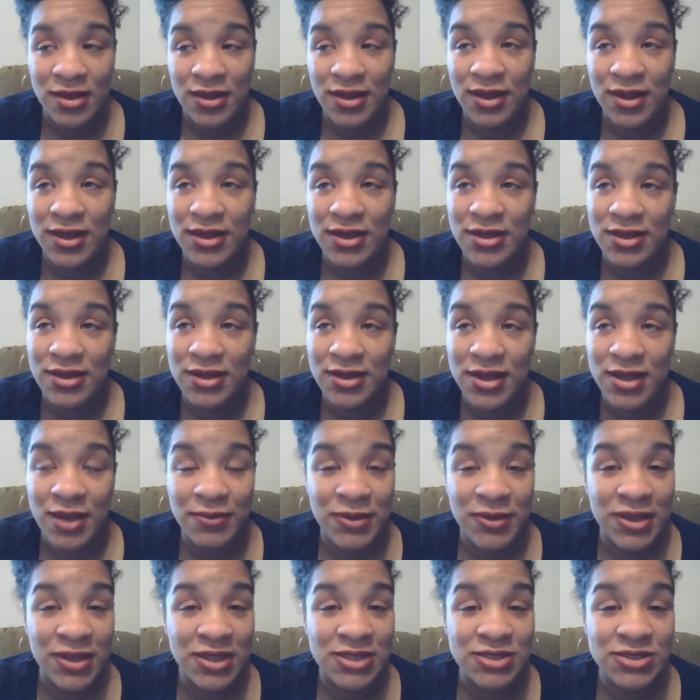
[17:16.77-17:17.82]
And
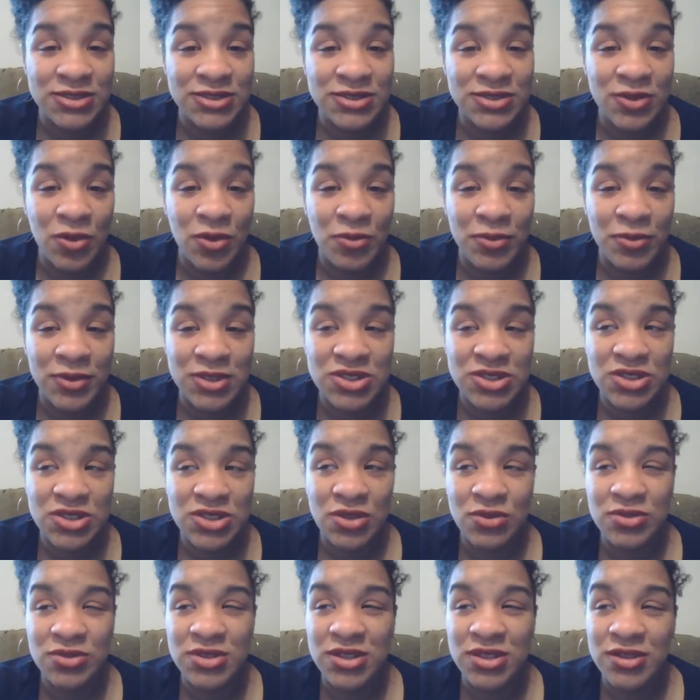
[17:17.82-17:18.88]
it's
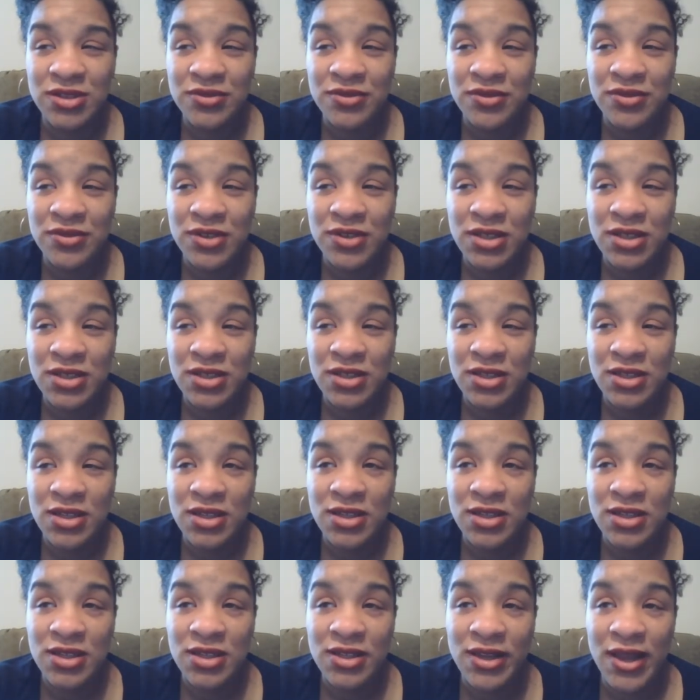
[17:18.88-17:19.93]
so different
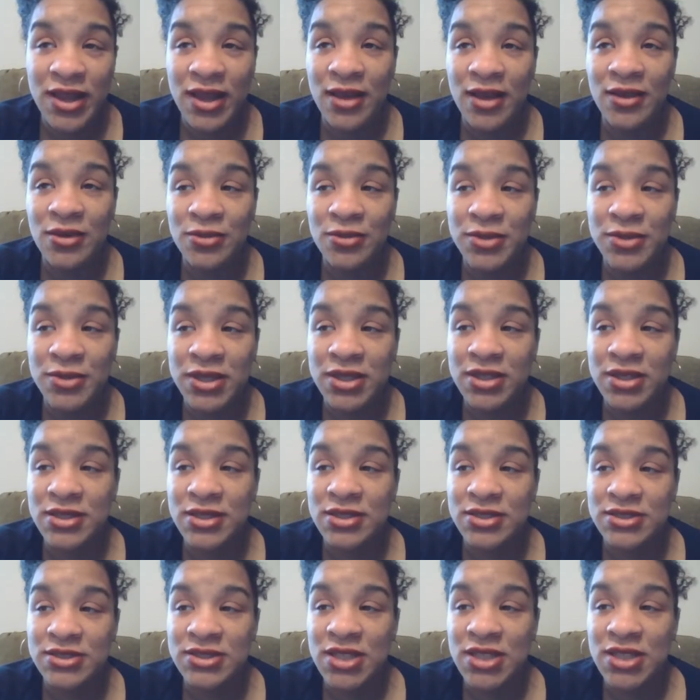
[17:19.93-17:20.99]
now
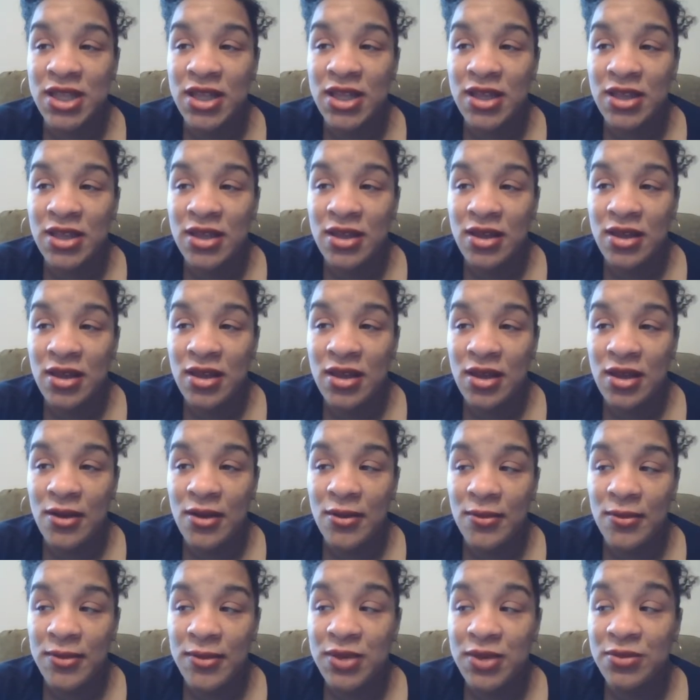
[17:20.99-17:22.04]
because
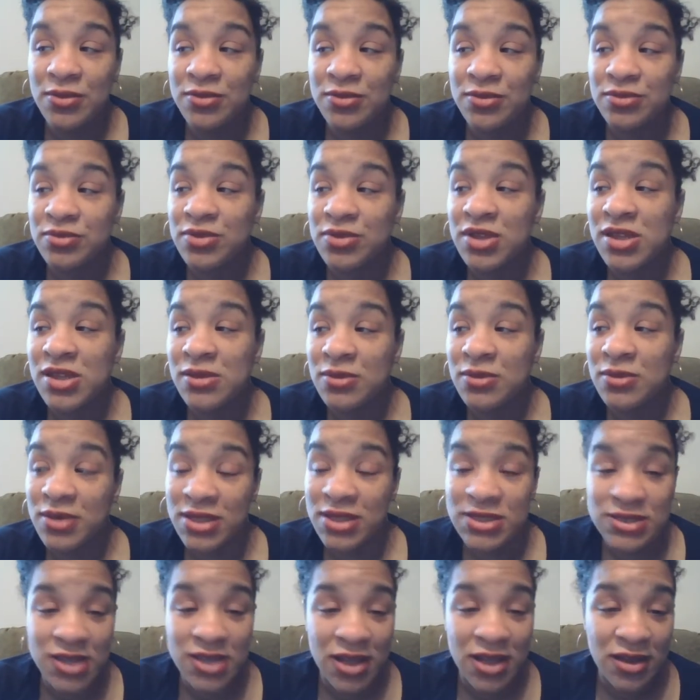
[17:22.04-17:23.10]
it really
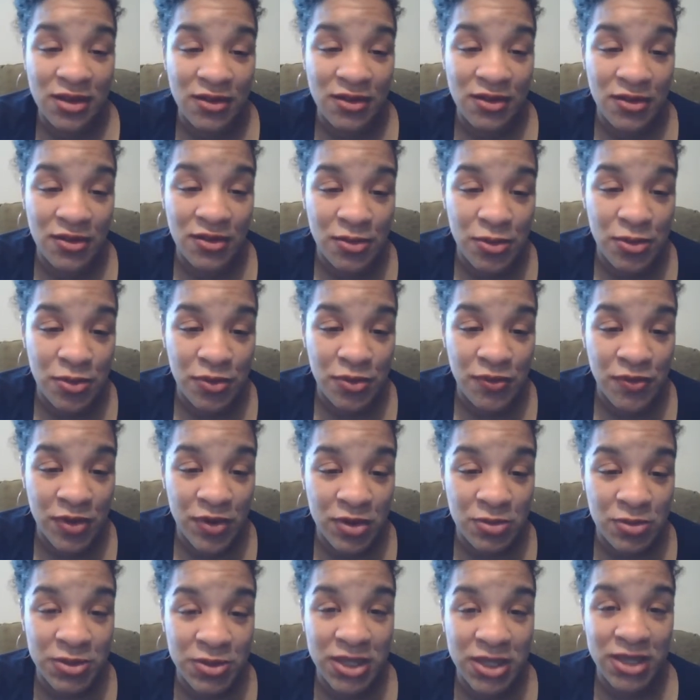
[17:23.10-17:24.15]
was like
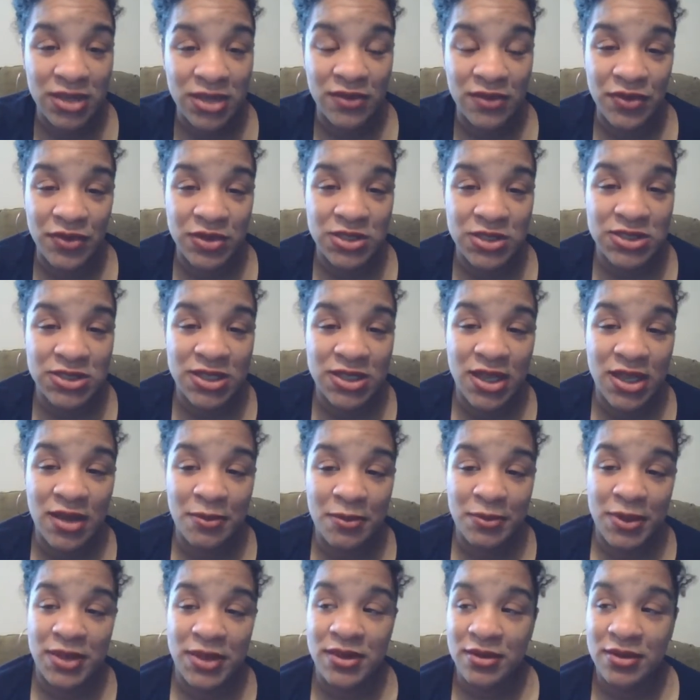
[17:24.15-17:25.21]
for being a first time
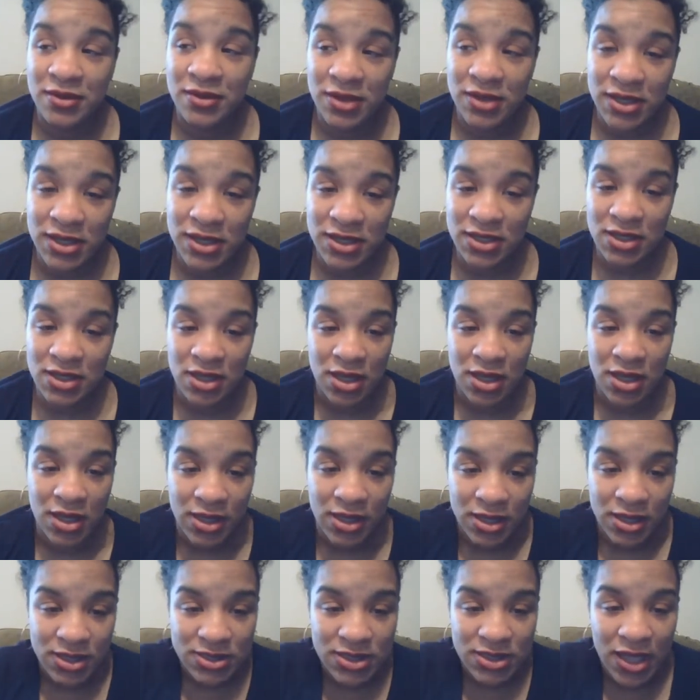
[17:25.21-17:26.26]
mother again,
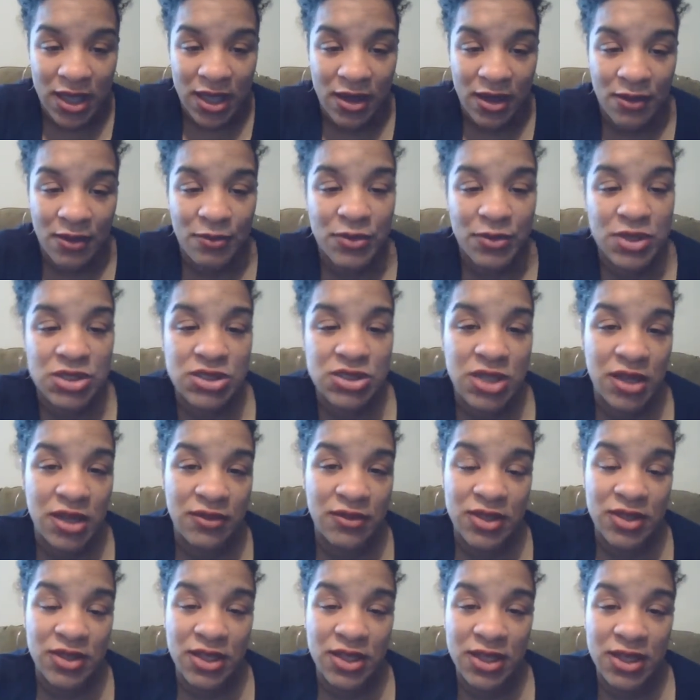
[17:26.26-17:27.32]
because how much
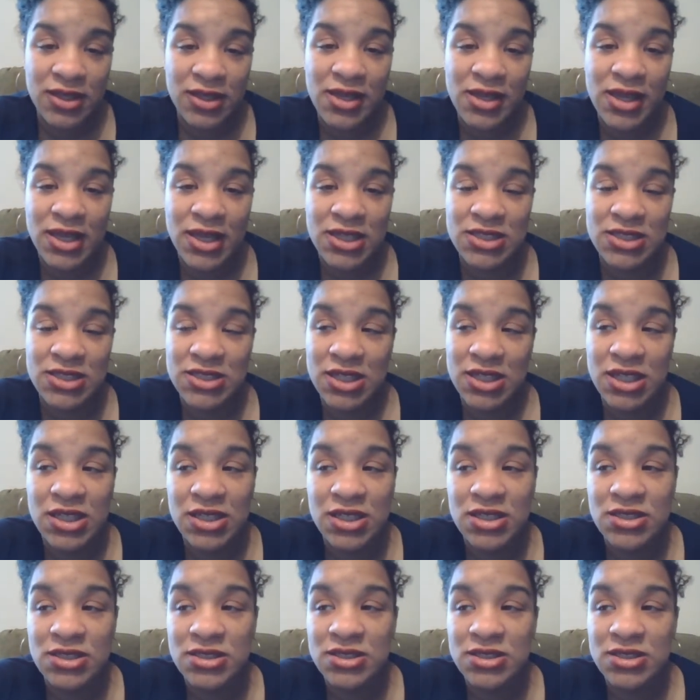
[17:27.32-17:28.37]
everything had
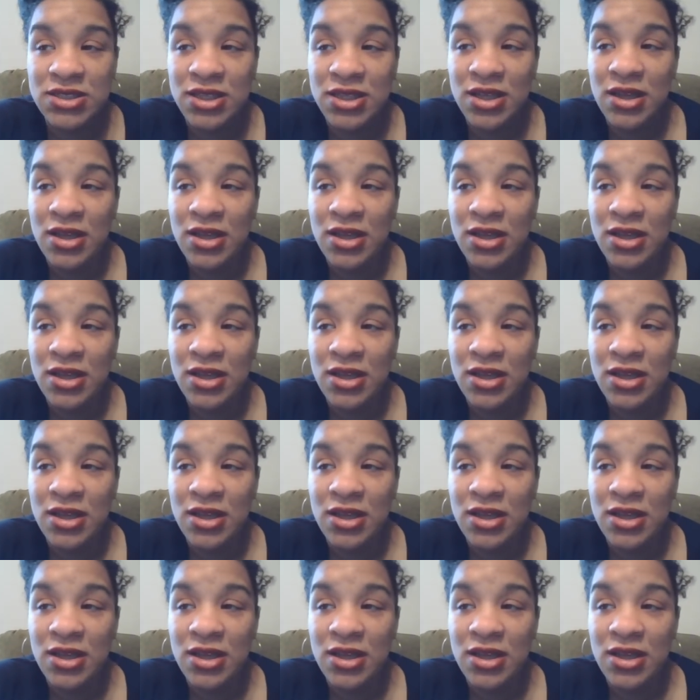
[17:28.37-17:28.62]
changed.